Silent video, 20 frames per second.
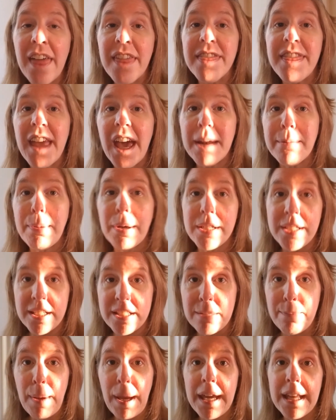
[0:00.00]
that
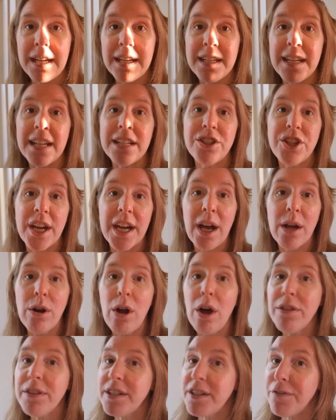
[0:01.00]
participated and check out
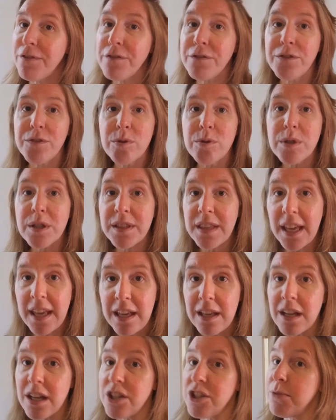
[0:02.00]
all the different foods that they eat
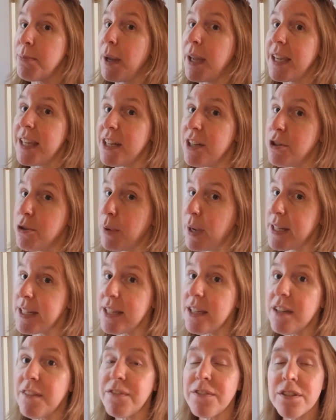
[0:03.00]
because you might get a new
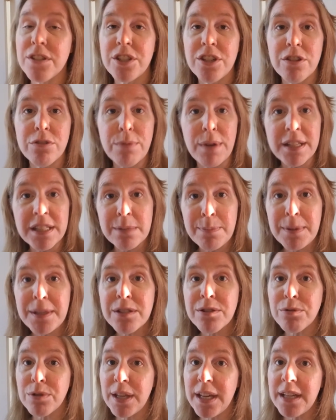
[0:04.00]
idea if they're sharing recipes
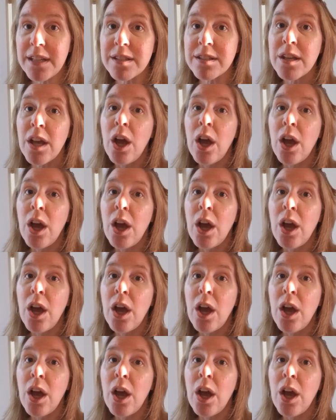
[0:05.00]
or links